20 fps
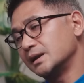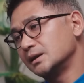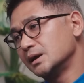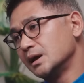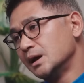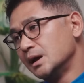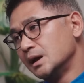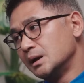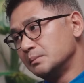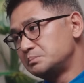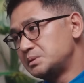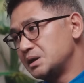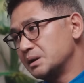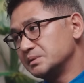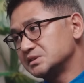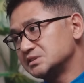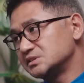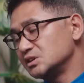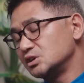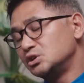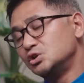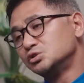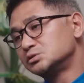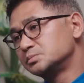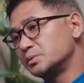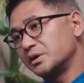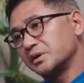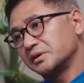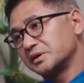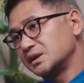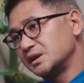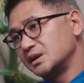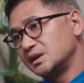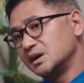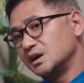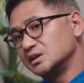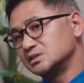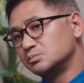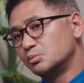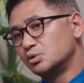And PMS is a huge product in
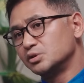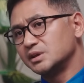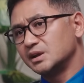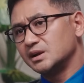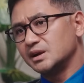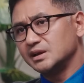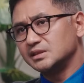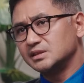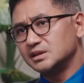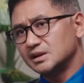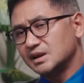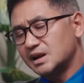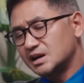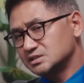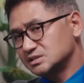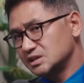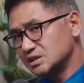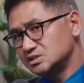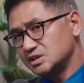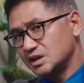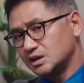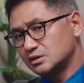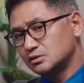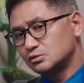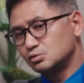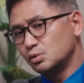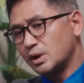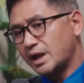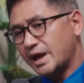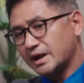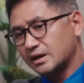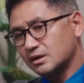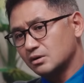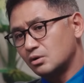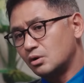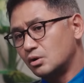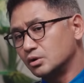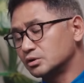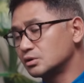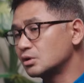India. It's more than, I think, last I checked, 2 lakh
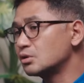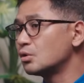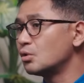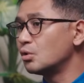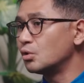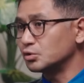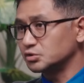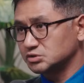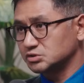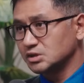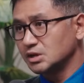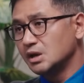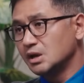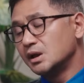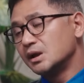odd crores